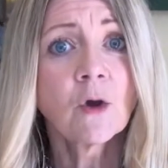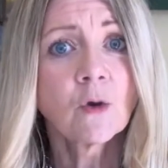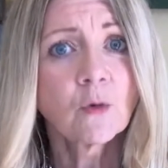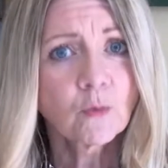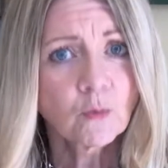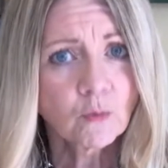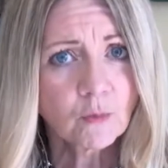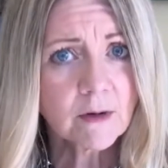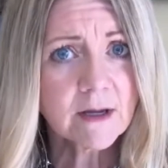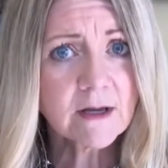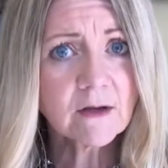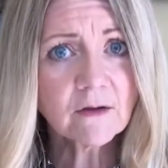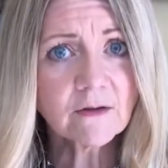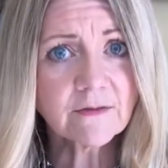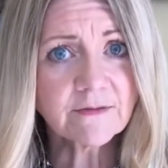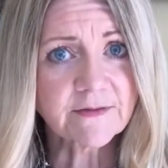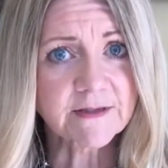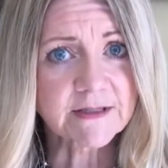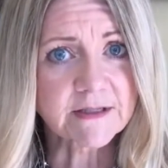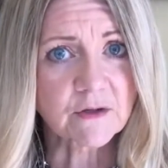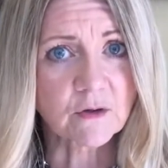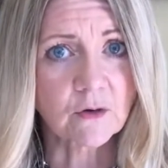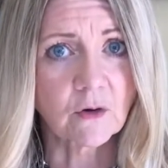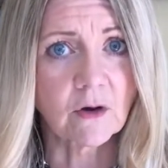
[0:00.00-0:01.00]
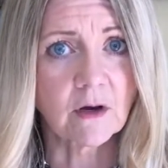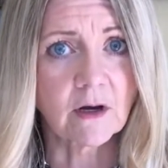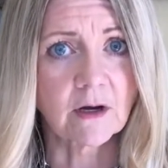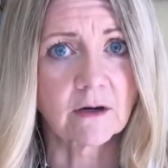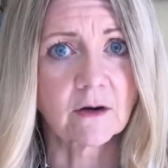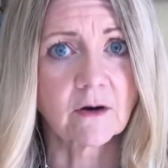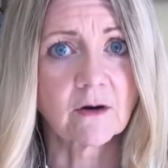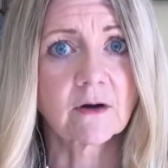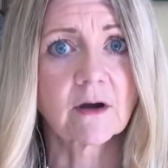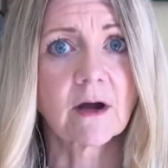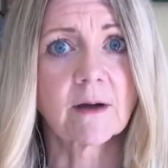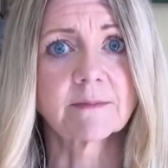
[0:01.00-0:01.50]
Real physical
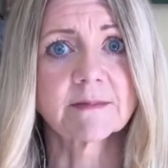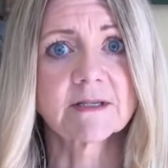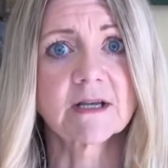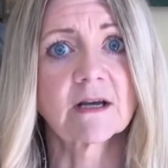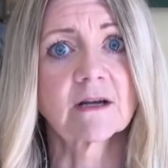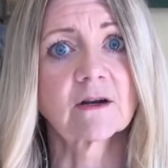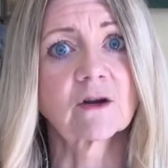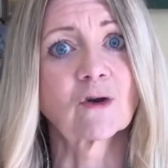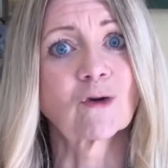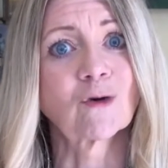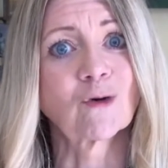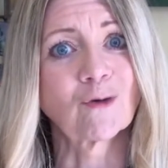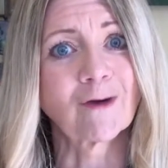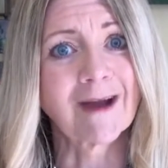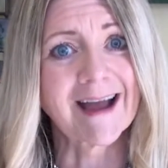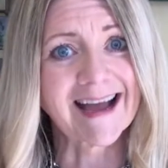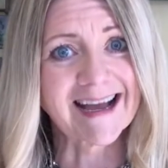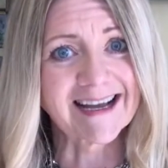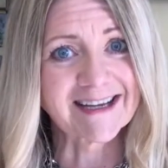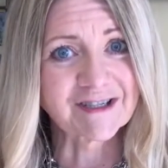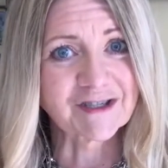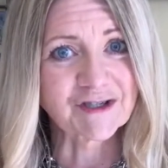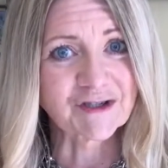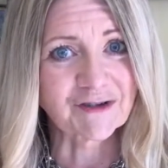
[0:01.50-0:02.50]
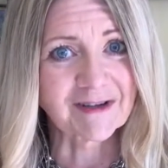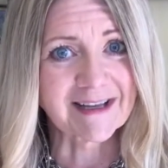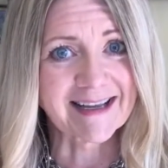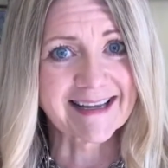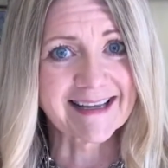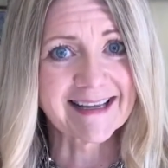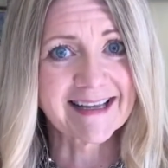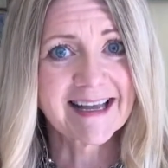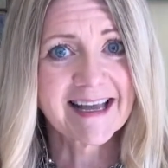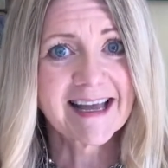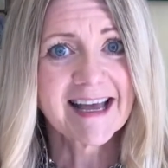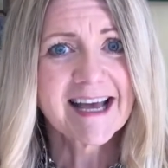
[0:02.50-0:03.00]
hunger comes on
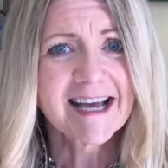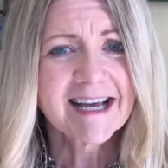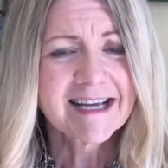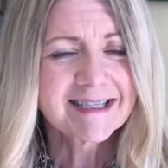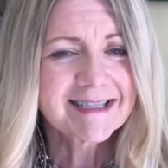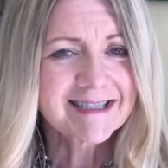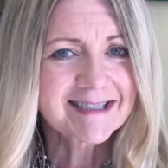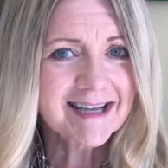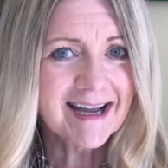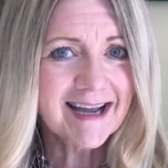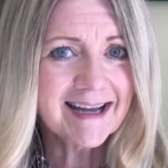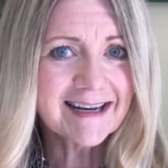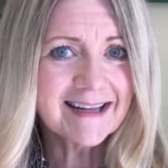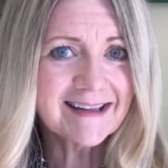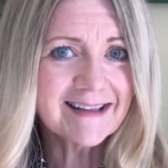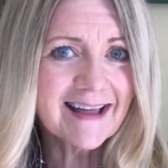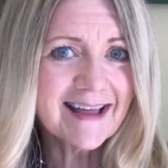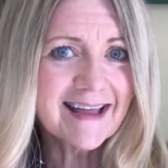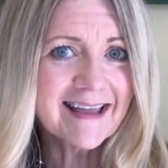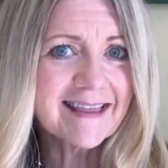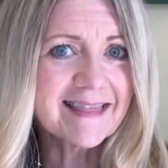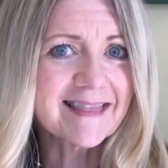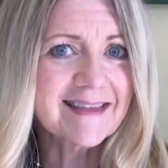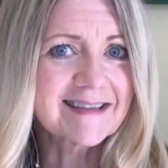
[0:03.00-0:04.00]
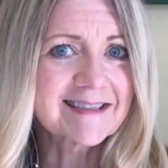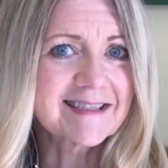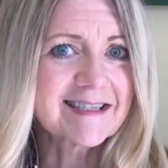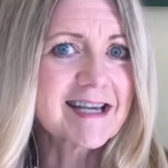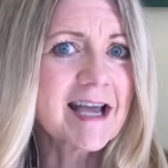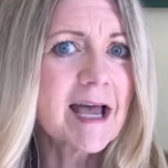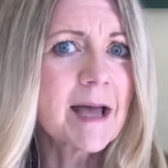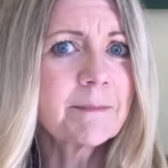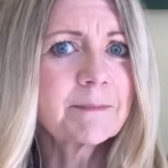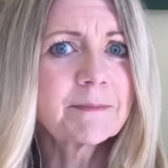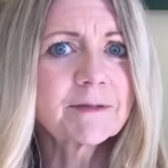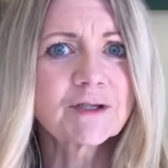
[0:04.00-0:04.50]
gradually. It's kind of like the
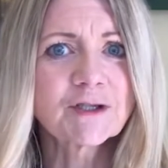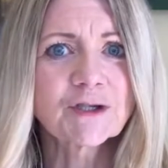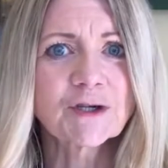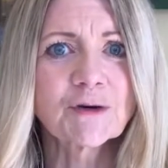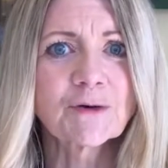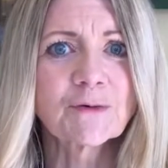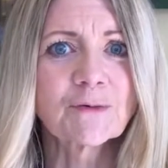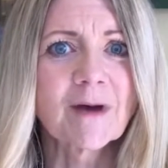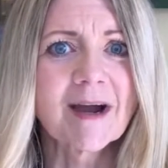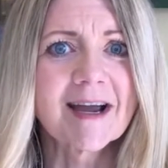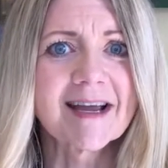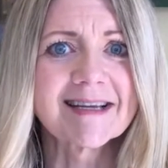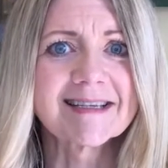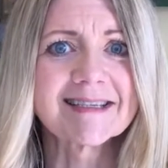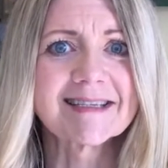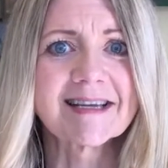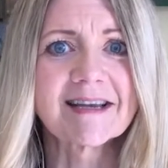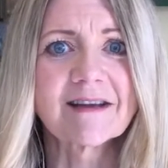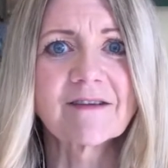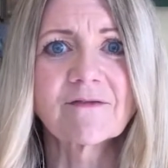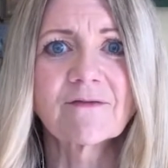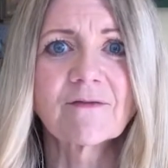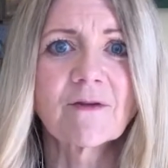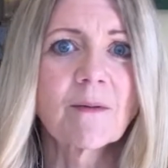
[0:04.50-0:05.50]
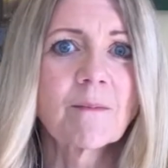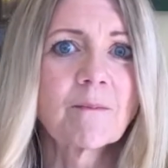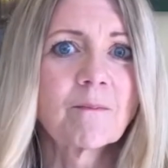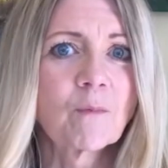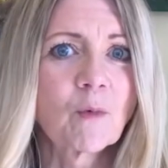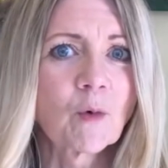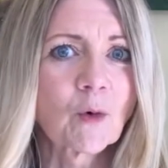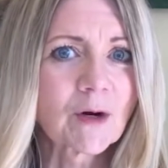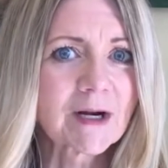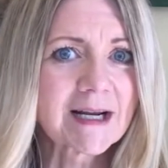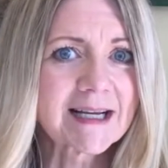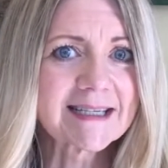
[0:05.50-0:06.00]
temperature rising from
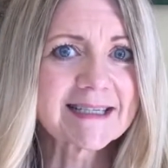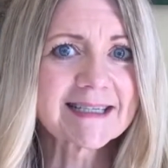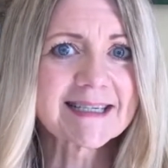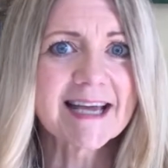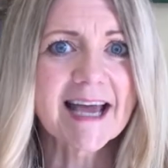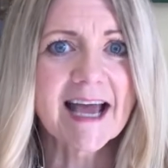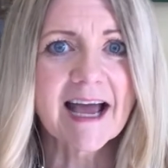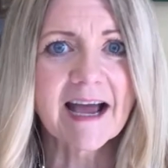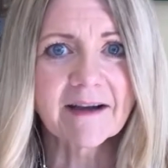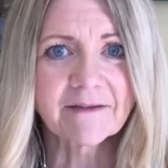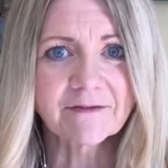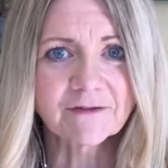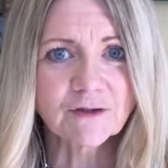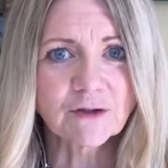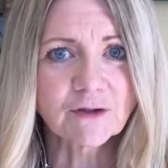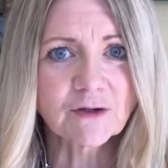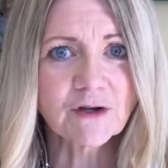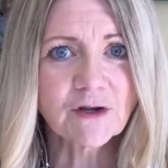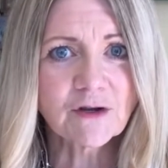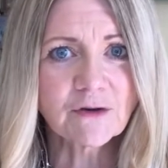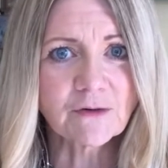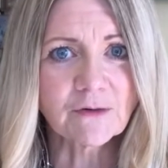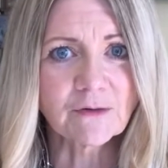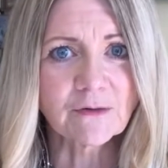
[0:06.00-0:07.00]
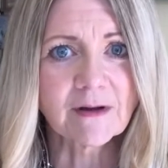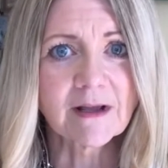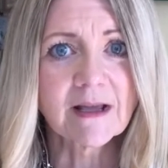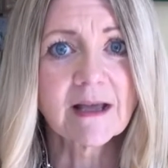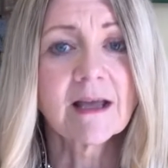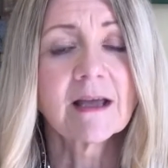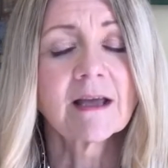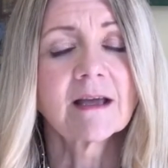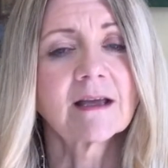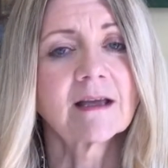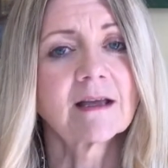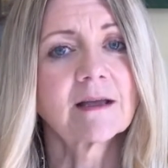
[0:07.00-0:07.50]
morning to afternoon.
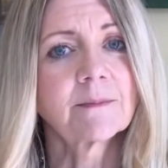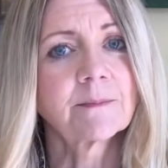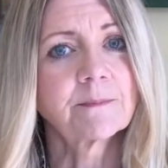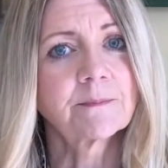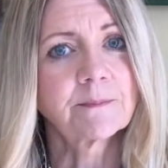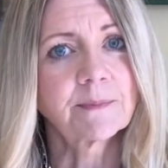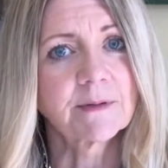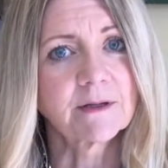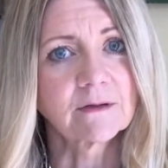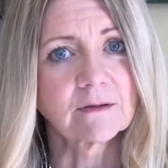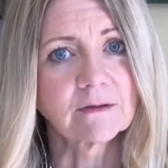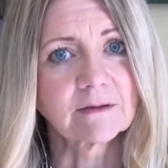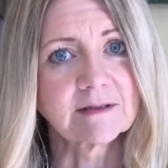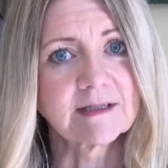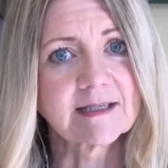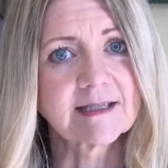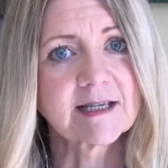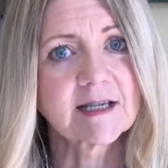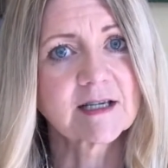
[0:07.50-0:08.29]
It builds